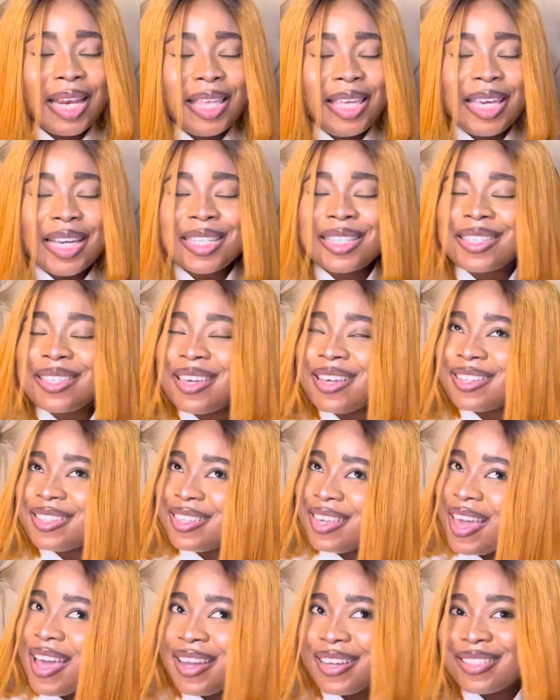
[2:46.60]
yes,
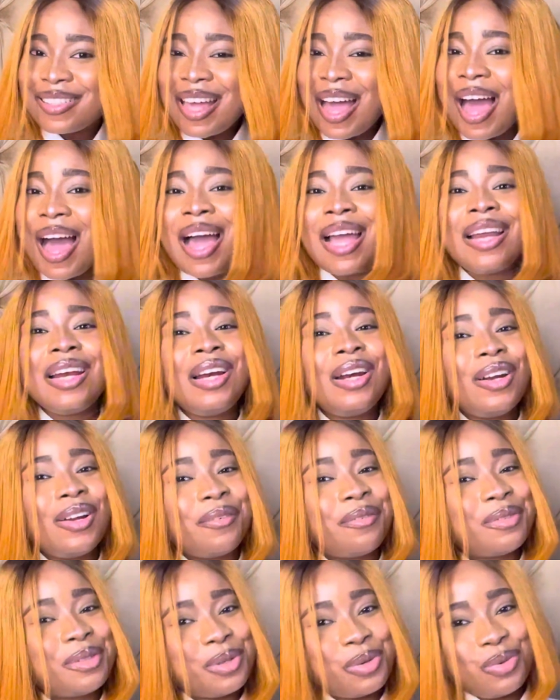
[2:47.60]
yes, yes, I
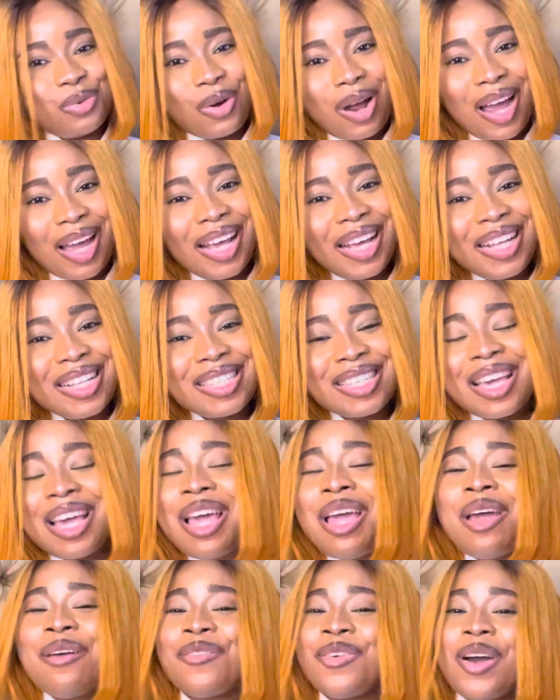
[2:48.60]
love to write.
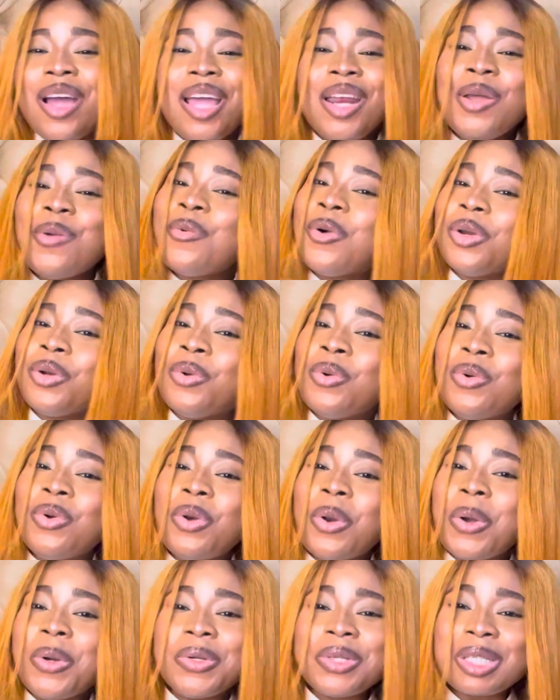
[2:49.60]
For anyone who
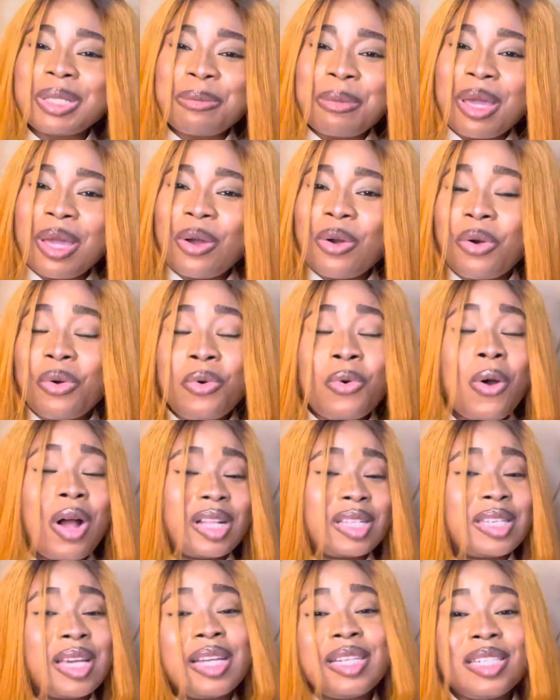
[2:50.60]
knows me or who
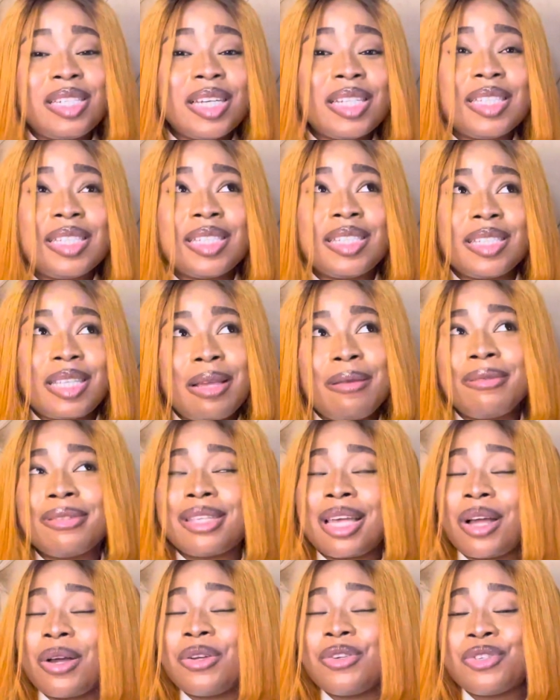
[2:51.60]
attended the same
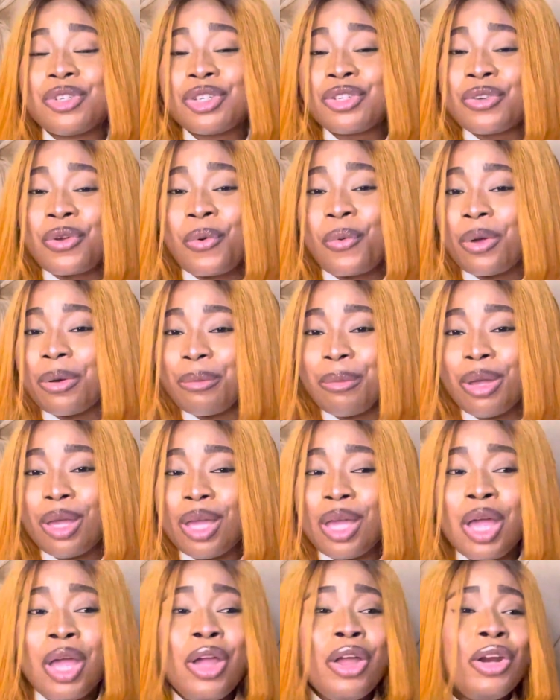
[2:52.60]
secondary school with
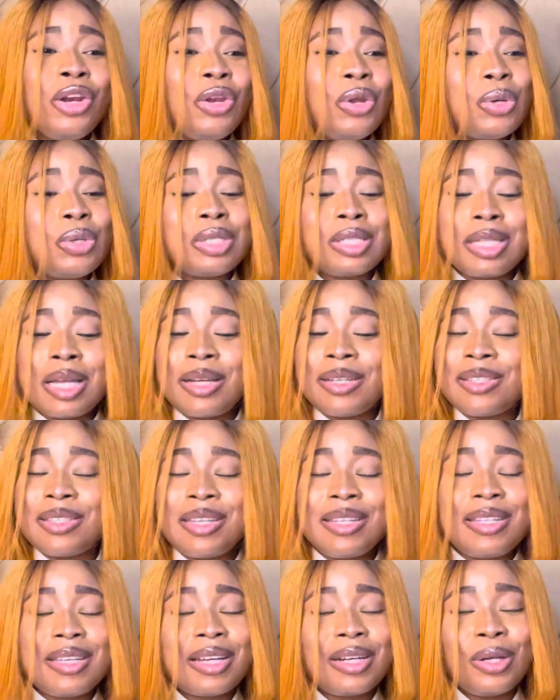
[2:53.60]
me knows that
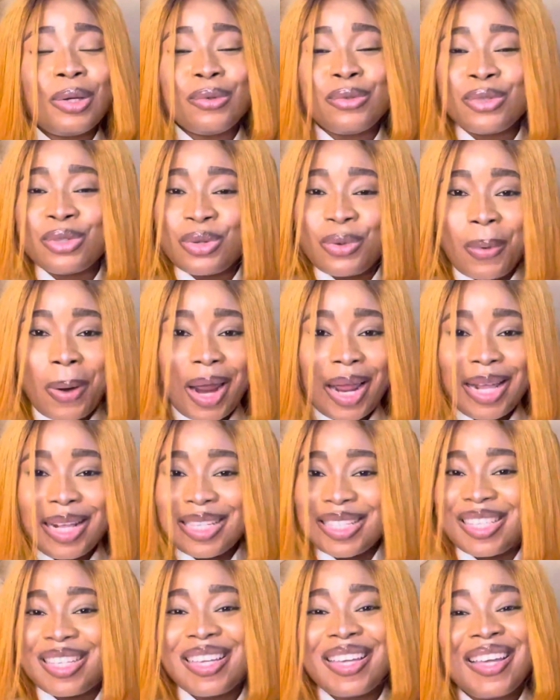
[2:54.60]
Cynthia loves to
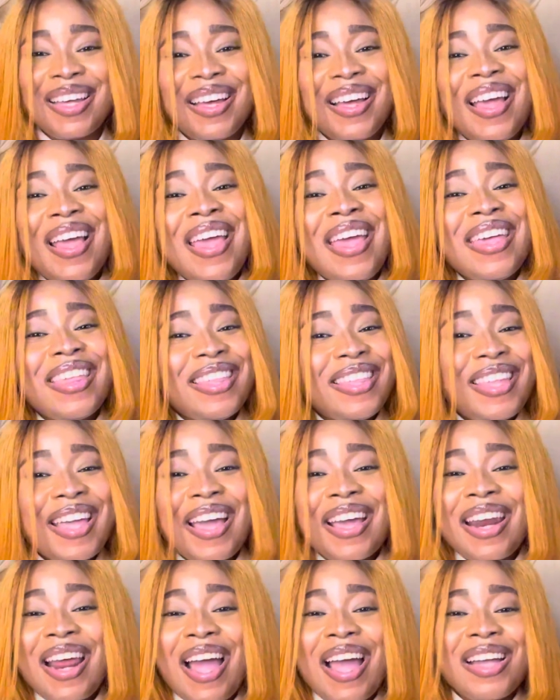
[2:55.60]
write.
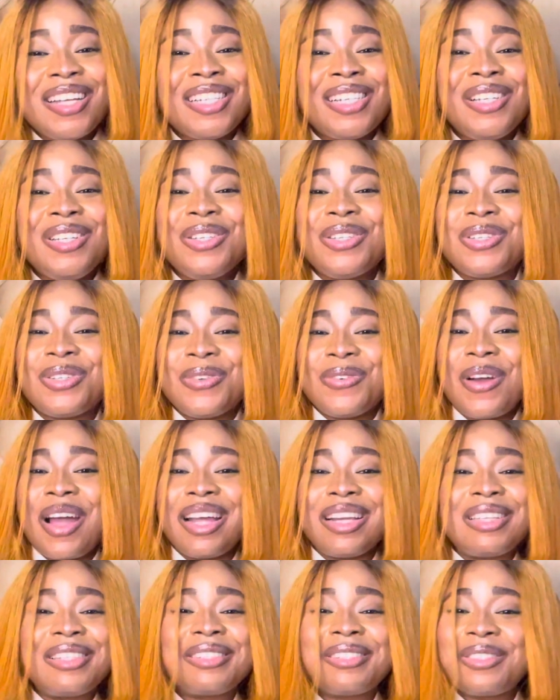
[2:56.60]
then I actually used to
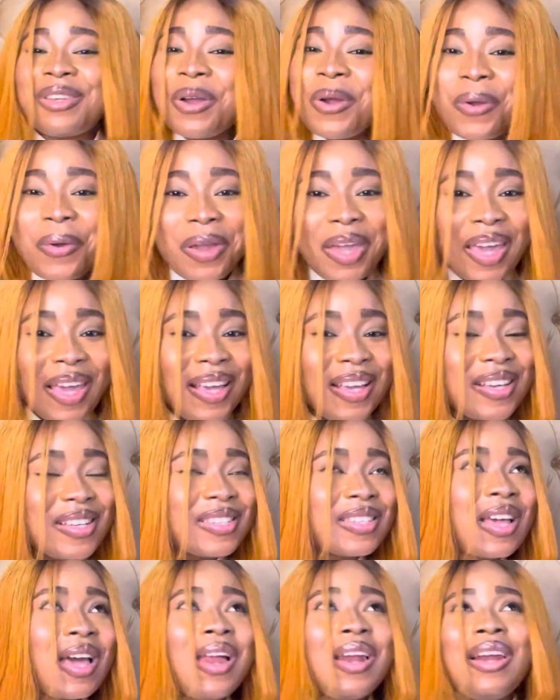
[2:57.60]
write
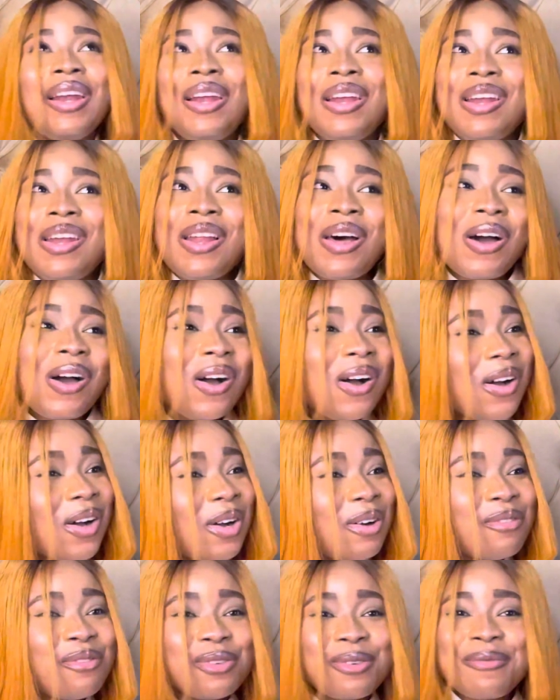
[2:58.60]
stories,
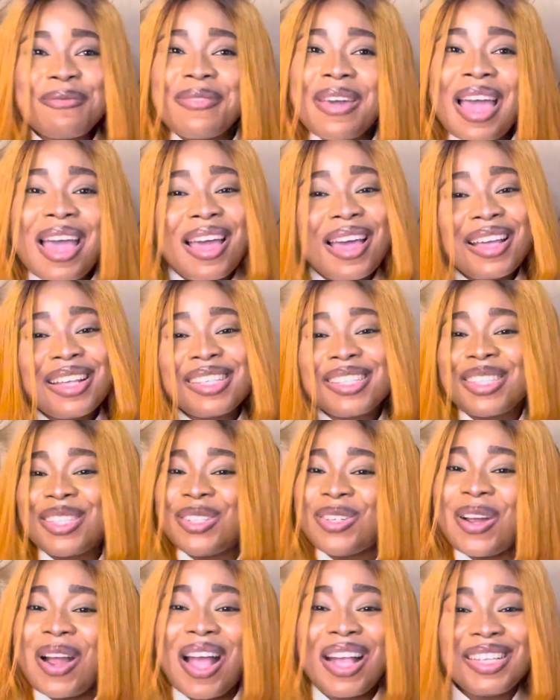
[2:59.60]
love, romance,
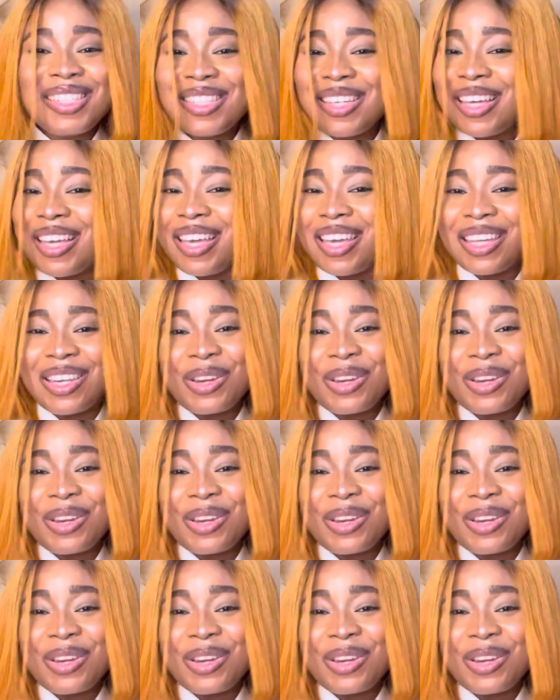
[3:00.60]
tragic and